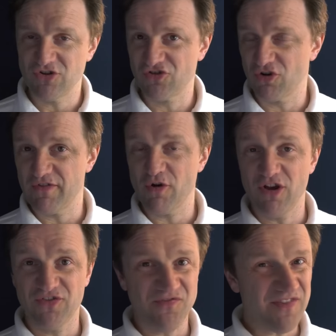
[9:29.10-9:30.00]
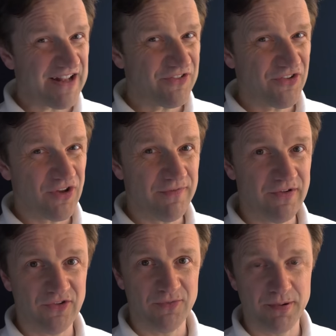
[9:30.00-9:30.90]
ensure you've got as flat a
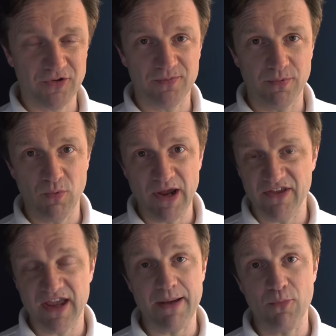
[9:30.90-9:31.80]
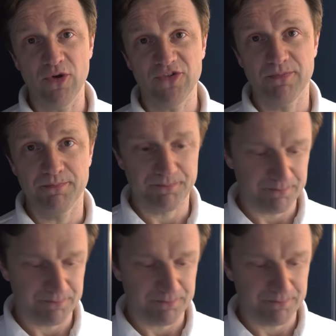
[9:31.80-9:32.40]
surface as possible where the gap was.